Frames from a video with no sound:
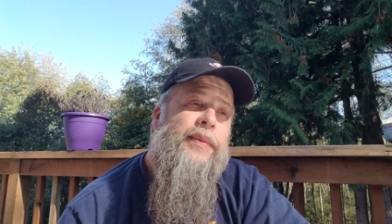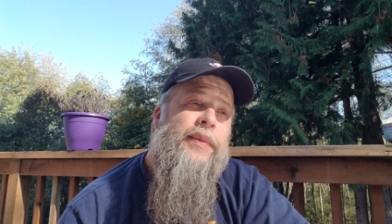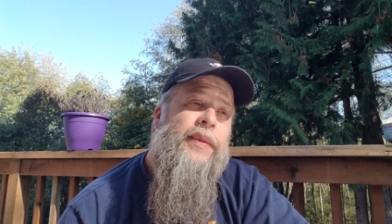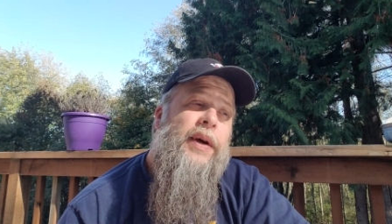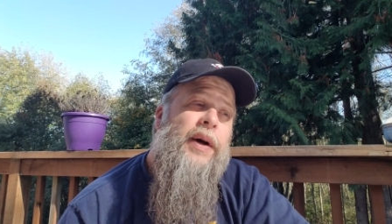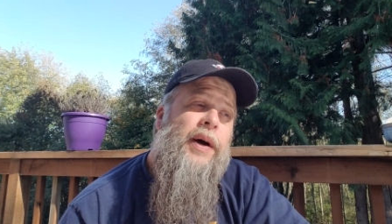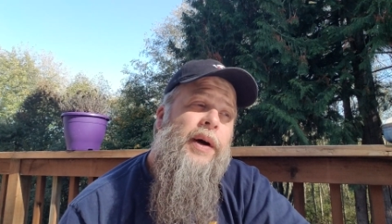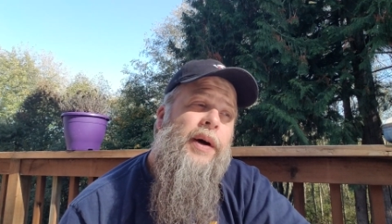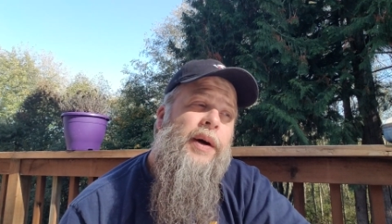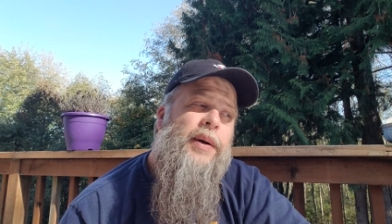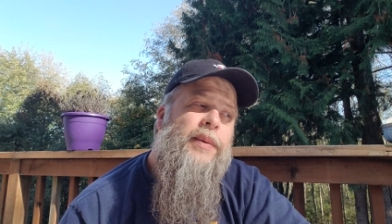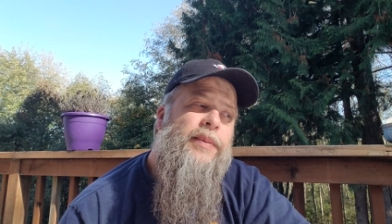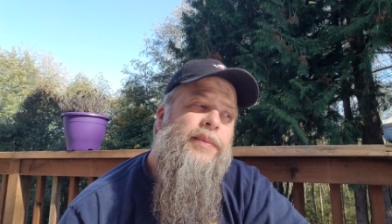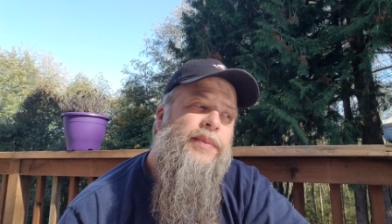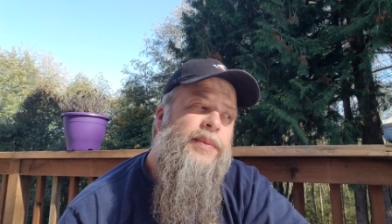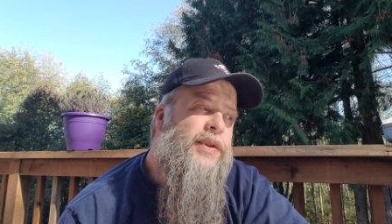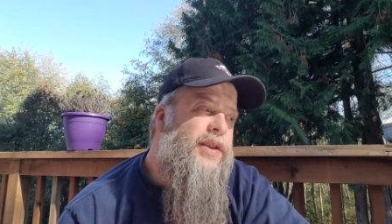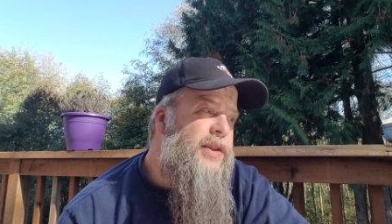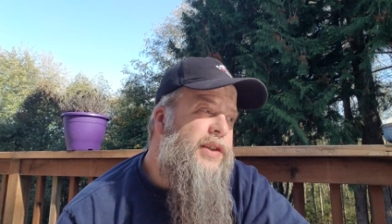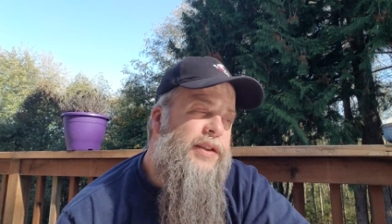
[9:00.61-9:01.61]

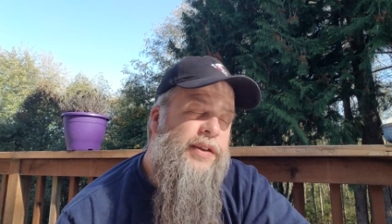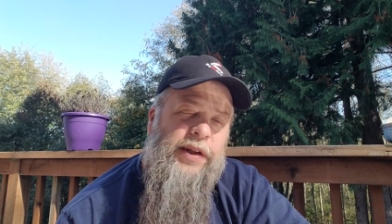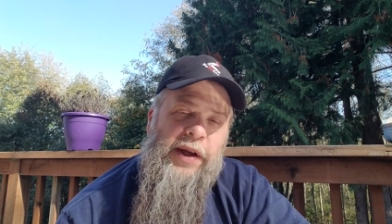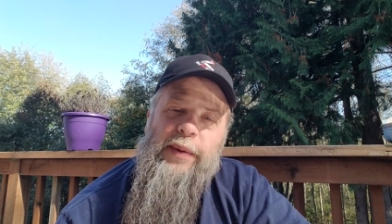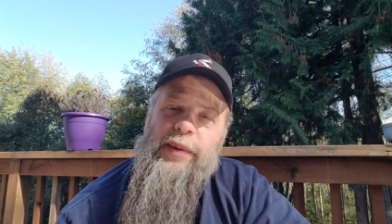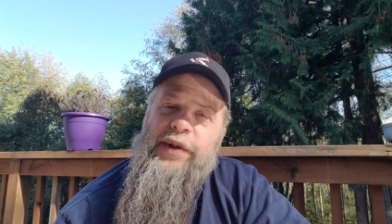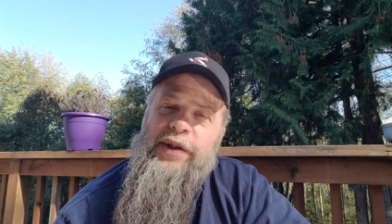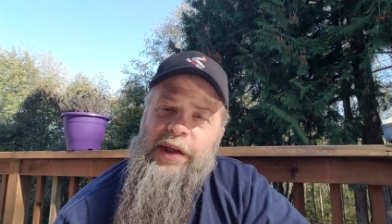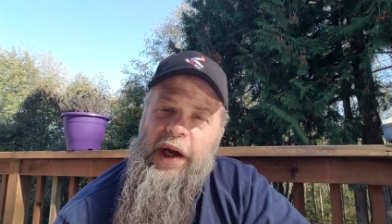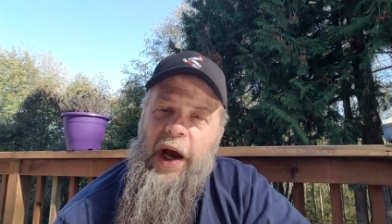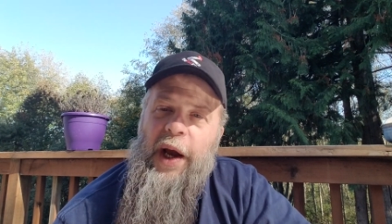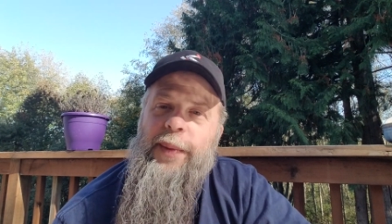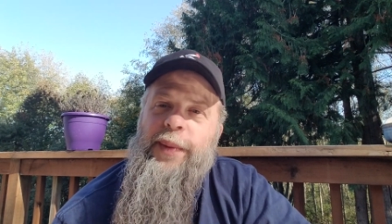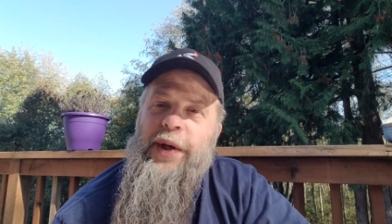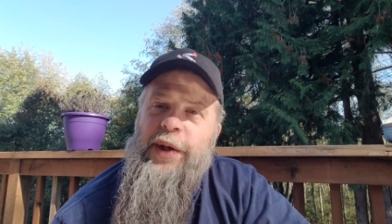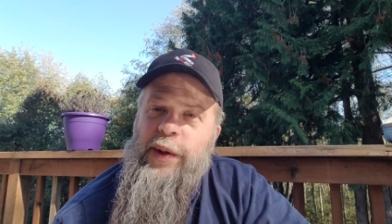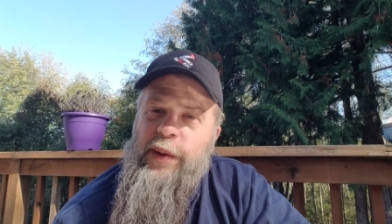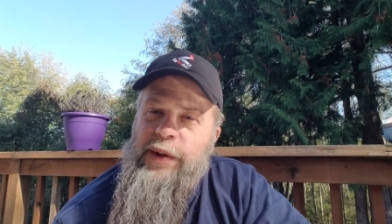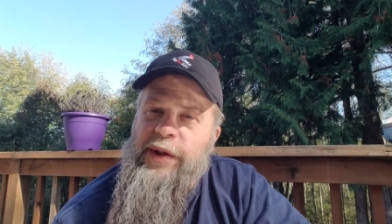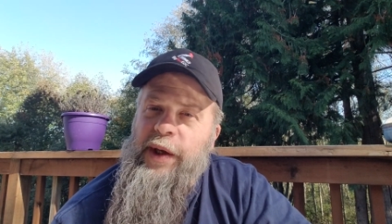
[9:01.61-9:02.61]
It was time to
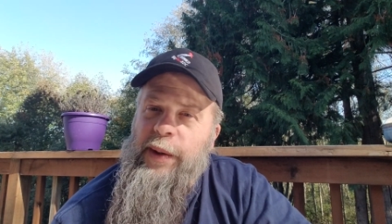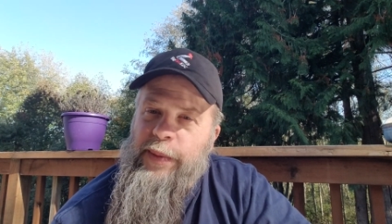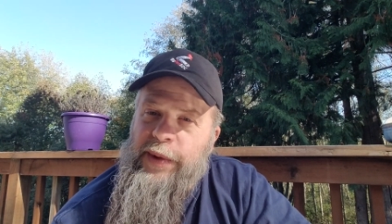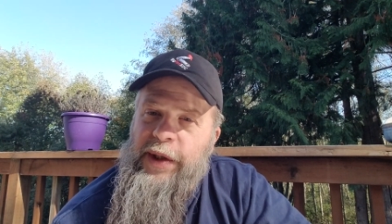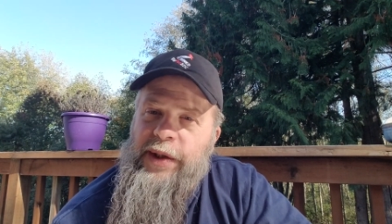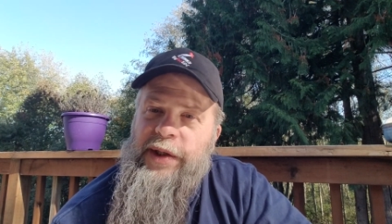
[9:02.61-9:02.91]
do something